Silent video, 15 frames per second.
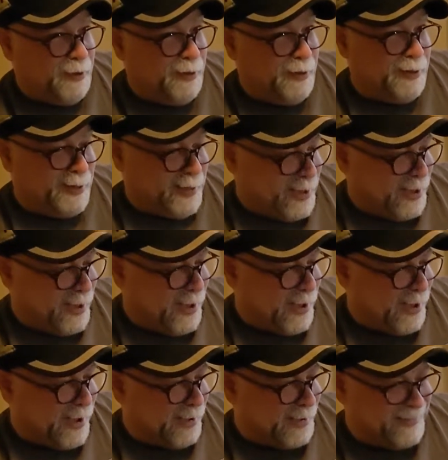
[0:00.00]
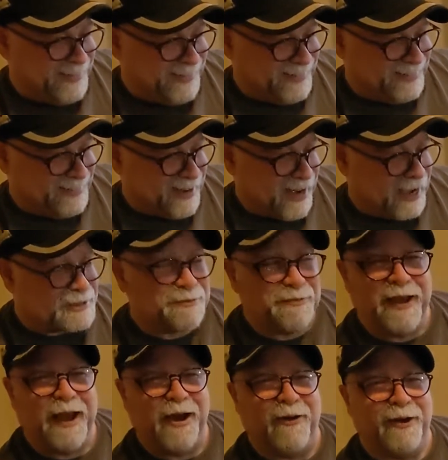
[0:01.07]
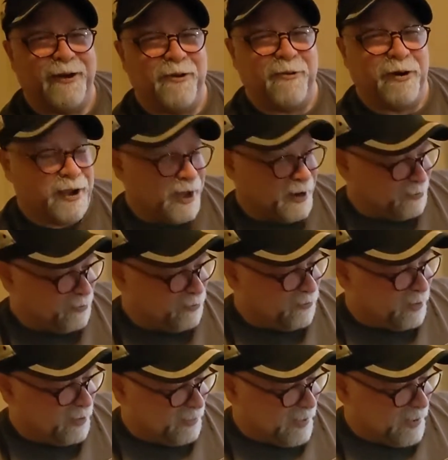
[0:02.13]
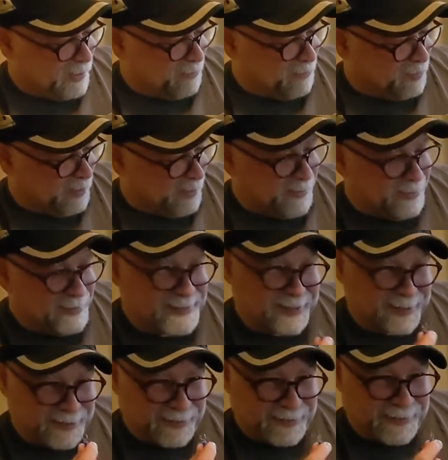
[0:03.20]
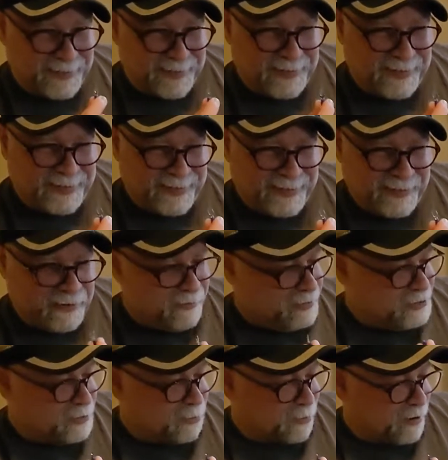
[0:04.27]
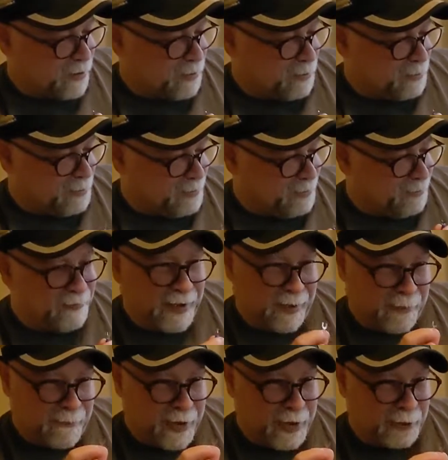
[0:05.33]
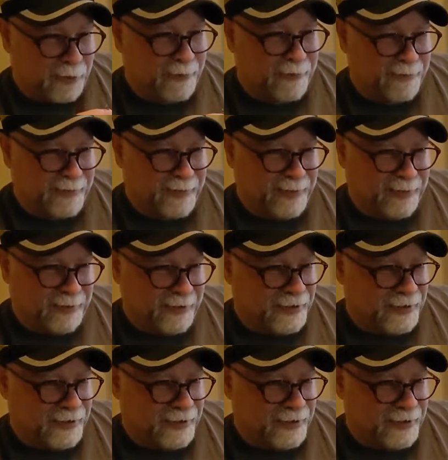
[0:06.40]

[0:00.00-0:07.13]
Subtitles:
yeah, ask me how I know what kind of a fight that can be. So these are probably better in